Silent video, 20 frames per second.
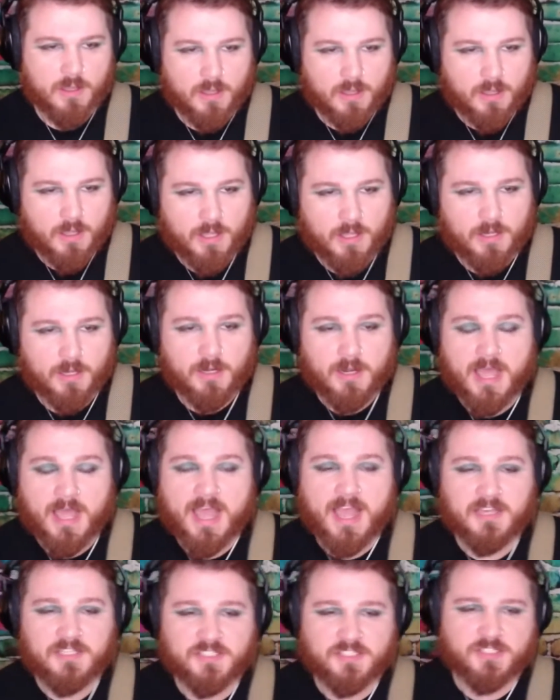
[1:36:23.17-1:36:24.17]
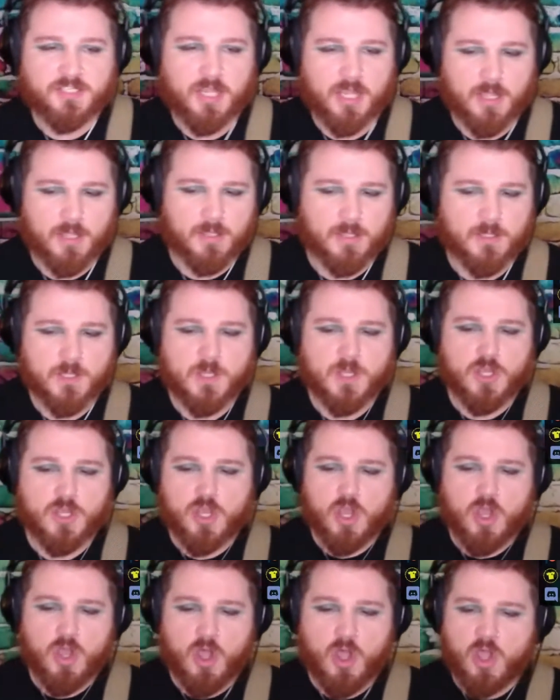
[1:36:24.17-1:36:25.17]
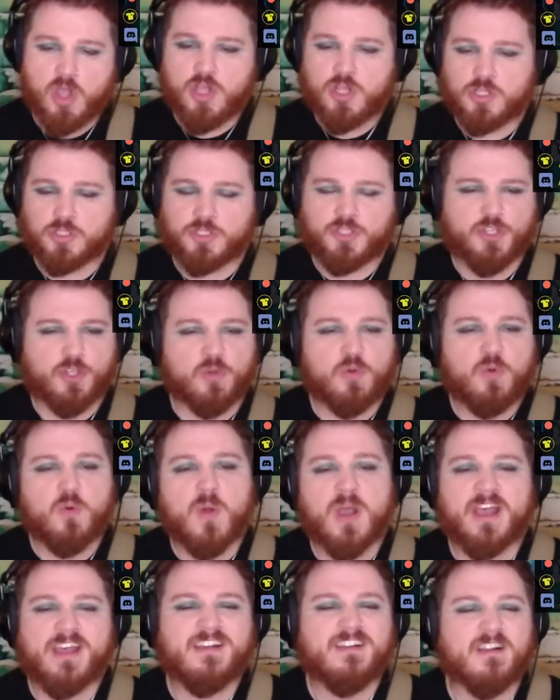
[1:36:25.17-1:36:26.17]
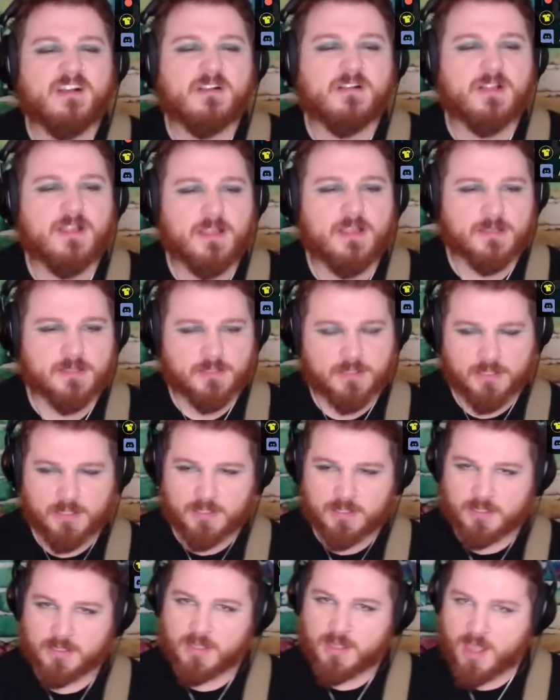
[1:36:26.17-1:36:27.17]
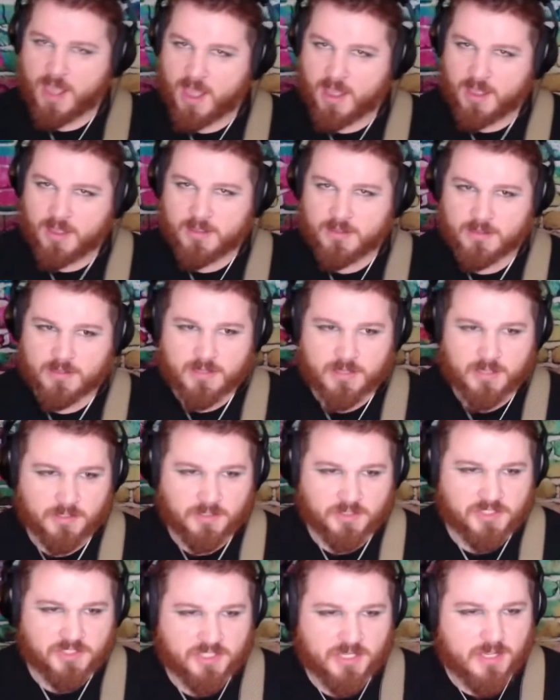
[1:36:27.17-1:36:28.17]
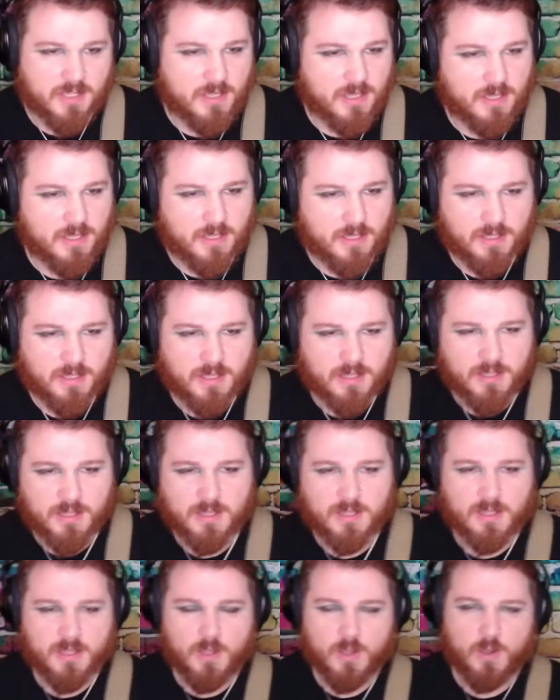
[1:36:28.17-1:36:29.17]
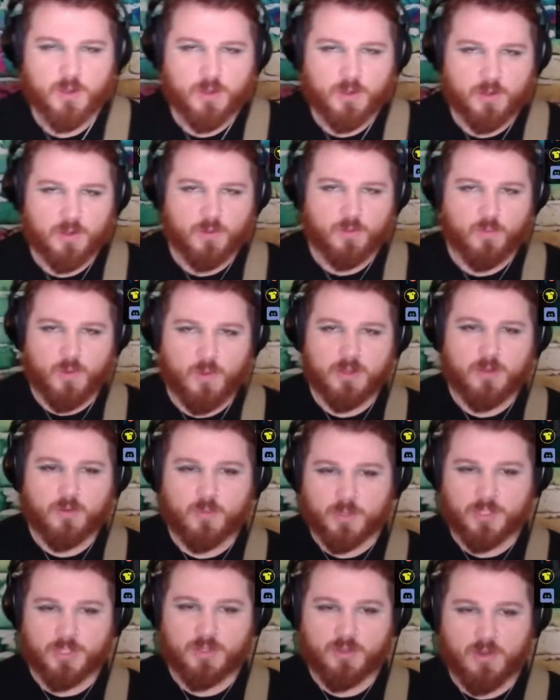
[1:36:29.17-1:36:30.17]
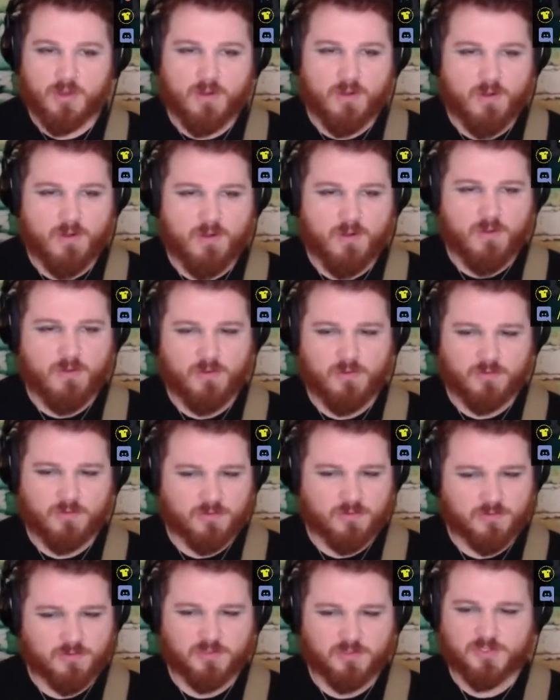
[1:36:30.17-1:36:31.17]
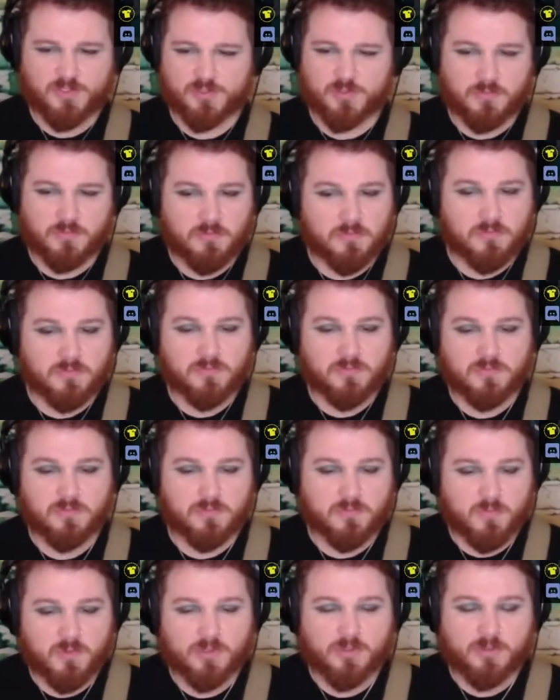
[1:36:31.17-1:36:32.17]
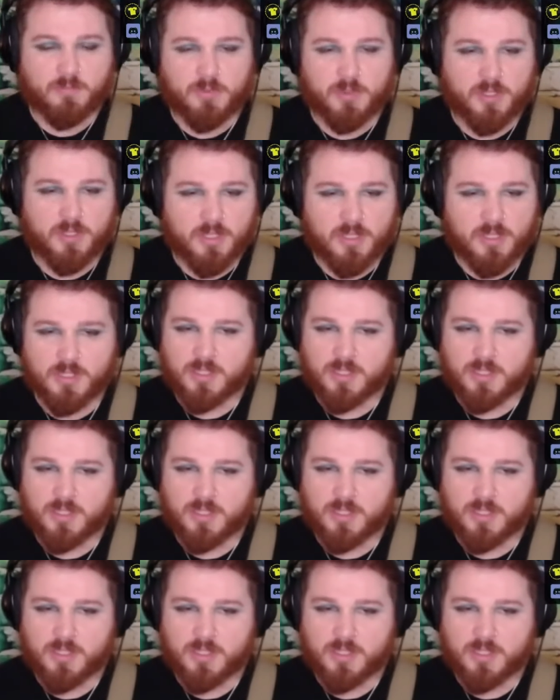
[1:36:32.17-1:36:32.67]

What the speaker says: At last, all too well, I can see where we all soon will be.